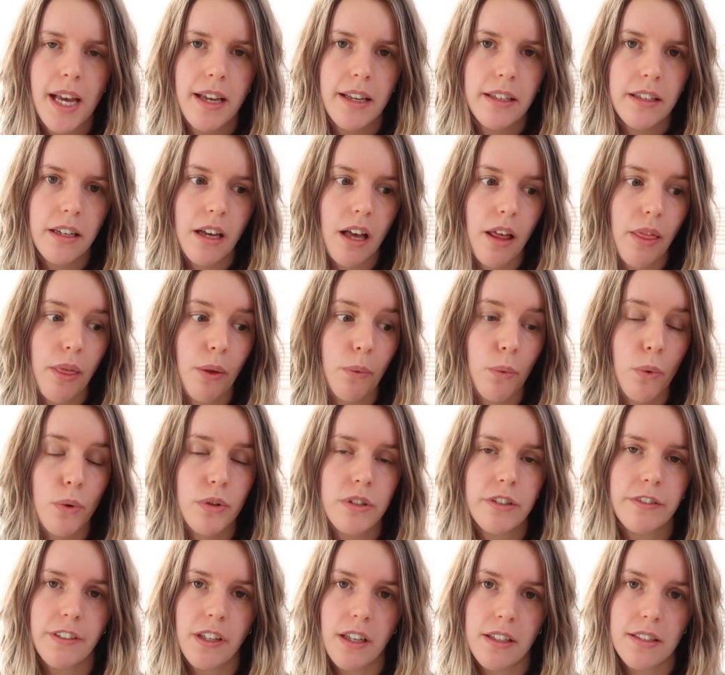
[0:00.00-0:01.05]
and other
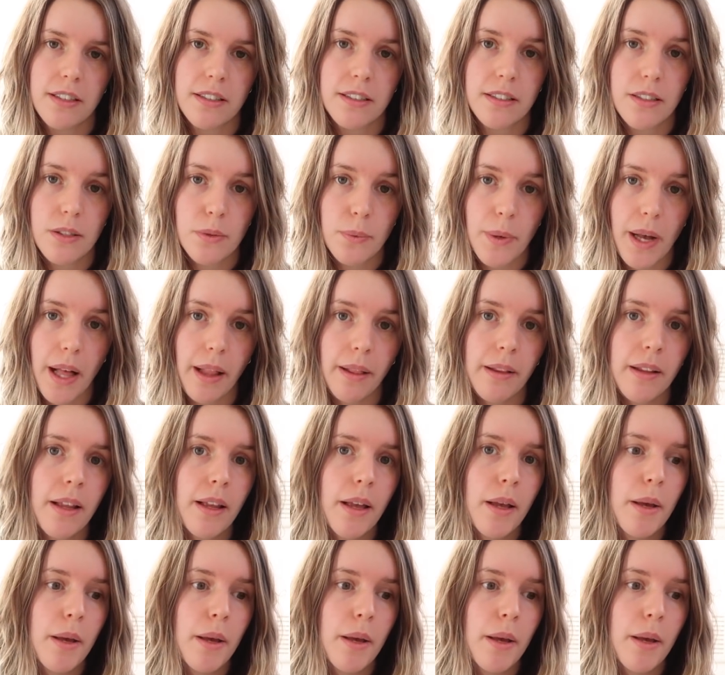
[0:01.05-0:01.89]
water flasks as well,